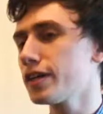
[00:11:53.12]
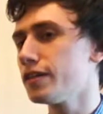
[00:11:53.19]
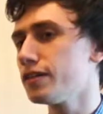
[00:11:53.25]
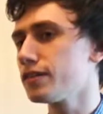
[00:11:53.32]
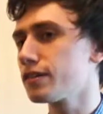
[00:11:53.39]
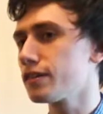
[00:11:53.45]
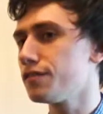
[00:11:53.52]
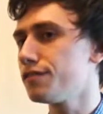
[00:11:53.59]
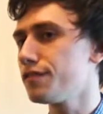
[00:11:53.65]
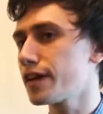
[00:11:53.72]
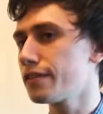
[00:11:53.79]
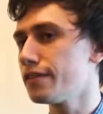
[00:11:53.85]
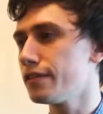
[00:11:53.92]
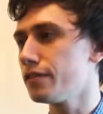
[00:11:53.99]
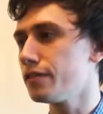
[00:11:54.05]
has
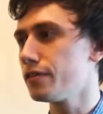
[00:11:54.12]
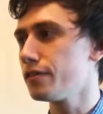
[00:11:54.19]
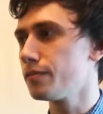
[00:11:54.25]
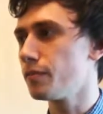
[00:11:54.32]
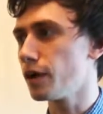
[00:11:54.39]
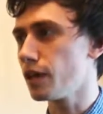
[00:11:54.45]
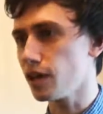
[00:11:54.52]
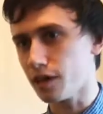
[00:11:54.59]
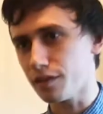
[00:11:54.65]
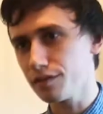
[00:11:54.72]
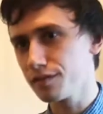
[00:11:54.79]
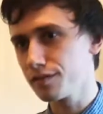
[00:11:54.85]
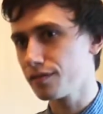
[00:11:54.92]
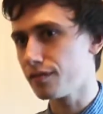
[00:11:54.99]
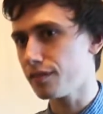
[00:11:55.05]
affected my life
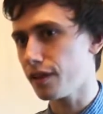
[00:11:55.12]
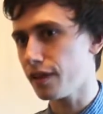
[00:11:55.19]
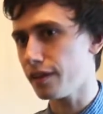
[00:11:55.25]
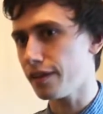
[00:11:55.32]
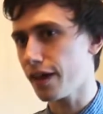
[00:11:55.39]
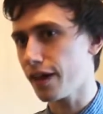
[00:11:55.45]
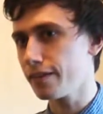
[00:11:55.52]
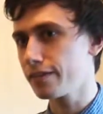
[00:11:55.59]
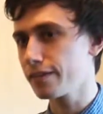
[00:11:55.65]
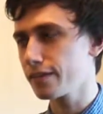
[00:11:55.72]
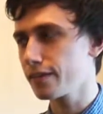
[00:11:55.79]
in that